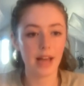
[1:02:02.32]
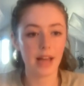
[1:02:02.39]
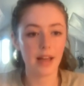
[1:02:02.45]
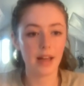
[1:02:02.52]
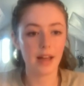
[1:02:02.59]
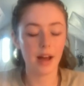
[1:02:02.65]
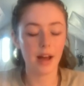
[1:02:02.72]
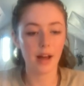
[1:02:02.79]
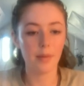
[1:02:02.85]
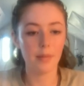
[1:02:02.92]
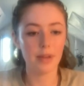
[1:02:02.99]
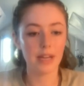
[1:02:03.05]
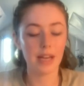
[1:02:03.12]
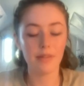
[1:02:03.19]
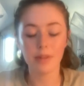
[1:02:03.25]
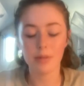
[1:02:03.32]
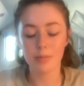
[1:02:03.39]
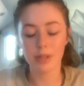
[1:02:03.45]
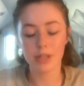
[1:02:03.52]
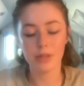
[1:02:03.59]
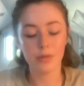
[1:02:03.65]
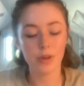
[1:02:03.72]
that
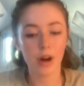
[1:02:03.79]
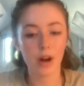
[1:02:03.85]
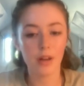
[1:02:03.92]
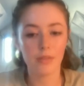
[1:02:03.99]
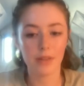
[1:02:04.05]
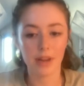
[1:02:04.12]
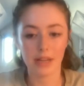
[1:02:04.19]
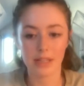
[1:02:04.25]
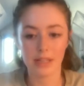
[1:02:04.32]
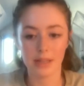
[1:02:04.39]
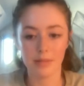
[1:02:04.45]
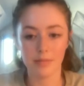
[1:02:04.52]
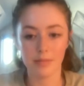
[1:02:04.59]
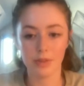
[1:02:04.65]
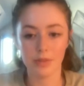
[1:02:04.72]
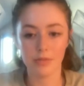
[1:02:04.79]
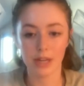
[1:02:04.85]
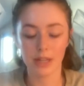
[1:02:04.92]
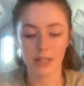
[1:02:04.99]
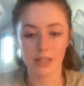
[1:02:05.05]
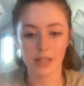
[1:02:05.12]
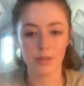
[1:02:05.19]
inevitably do not affect him
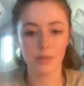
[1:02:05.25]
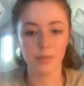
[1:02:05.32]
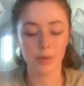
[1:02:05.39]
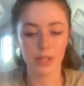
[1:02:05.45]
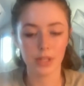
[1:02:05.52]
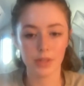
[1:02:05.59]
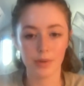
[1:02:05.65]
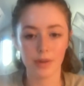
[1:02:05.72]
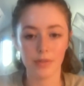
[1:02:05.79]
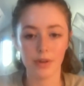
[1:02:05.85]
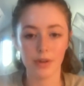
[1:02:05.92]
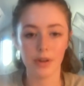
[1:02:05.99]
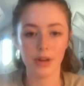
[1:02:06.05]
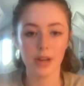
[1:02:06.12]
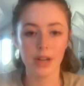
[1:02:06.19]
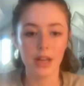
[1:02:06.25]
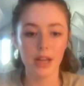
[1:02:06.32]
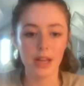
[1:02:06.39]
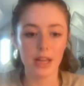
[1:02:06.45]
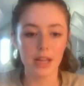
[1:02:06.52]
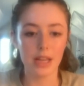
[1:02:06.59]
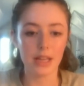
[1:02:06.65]
directly whatsoever
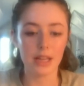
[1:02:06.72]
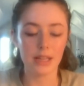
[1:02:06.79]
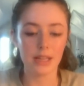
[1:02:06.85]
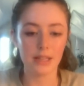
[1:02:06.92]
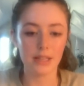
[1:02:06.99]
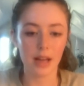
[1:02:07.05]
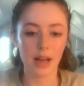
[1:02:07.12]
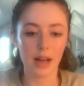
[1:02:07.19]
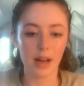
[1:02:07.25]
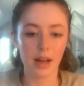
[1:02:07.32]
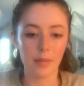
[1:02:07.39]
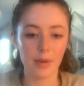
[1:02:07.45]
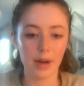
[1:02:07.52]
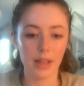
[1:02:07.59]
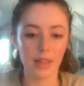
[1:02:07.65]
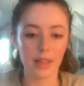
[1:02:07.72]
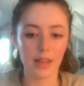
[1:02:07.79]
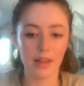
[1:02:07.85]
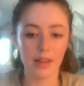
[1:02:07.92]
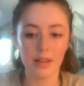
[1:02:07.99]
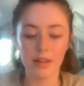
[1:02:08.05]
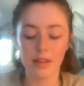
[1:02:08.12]
is, I
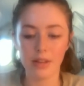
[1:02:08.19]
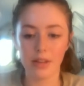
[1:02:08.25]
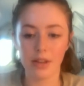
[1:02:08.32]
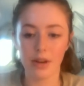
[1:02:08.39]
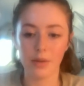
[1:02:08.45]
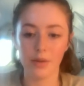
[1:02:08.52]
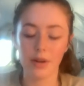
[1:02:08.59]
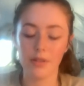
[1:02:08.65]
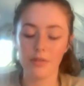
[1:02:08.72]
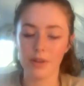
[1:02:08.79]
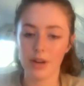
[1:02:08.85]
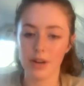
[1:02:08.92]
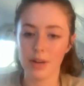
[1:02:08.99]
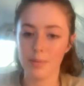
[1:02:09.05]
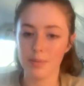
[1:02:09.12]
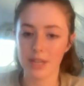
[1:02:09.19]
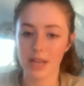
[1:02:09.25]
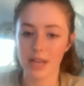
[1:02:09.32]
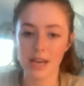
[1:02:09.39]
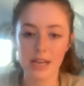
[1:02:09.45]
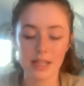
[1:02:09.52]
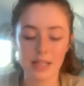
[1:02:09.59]
think, you know, very
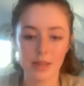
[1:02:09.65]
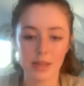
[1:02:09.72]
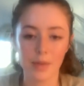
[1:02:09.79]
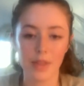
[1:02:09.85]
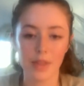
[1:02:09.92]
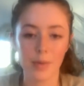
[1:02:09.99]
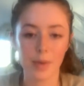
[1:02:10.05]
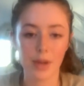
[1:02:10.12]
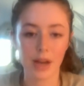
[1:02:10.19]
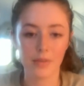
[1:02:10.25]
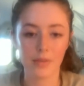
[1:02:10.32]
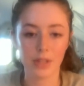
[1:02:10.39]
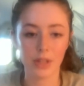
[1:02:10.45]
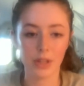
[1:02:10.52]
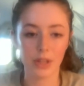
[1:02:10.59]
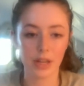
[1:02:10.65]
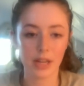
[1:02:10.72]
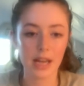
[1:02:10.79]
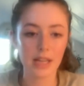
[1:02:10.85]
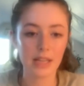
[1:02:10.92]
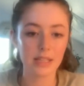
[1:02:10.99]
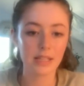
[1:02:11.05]
upsetting and something that we have to look
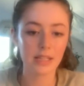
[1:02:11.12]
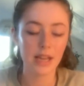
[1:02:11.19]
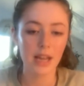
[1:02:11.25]
at,